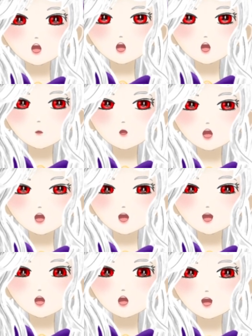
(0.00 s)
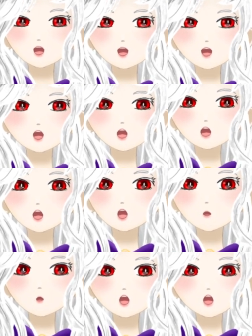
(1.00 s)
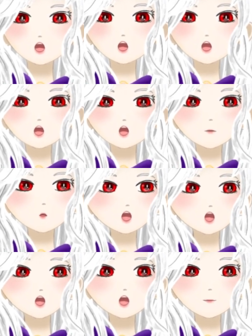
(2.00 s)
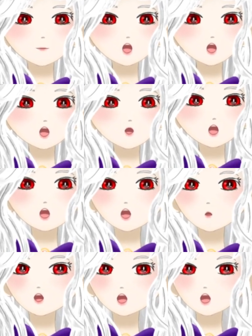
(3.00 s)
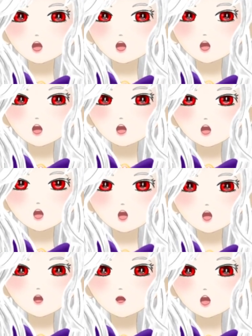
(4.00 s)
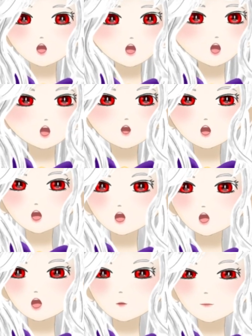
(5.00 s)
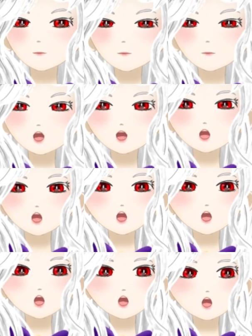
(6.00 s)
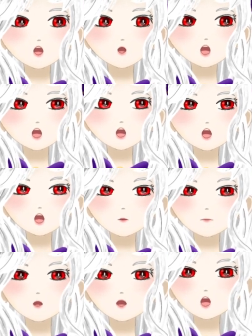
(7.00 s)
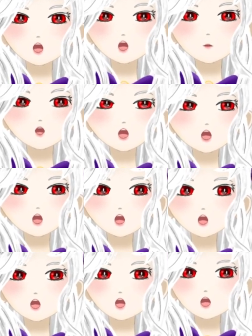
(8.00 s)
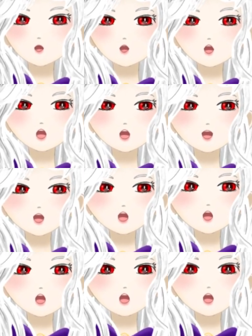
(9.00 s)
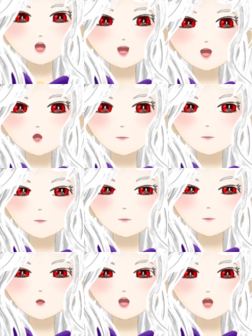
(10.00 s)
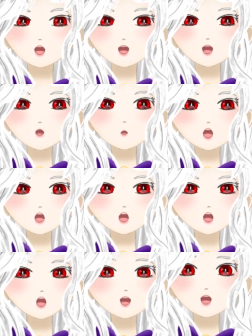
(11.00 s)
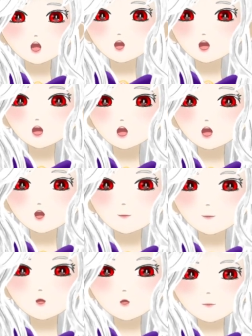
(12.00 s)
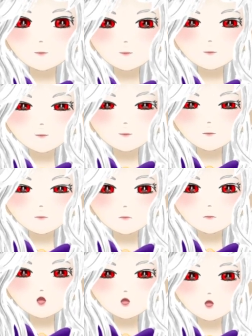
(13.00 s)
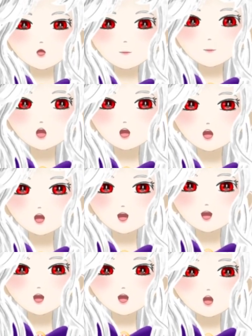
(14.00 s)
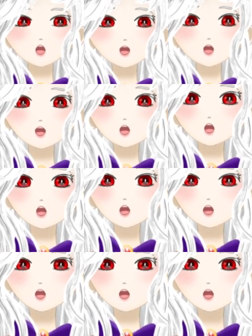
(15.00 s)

be, at the end of the day, like a poppy sort of love song. And I'm going to play the song for you guys now. This is what I accidentally made, trying to make a cute,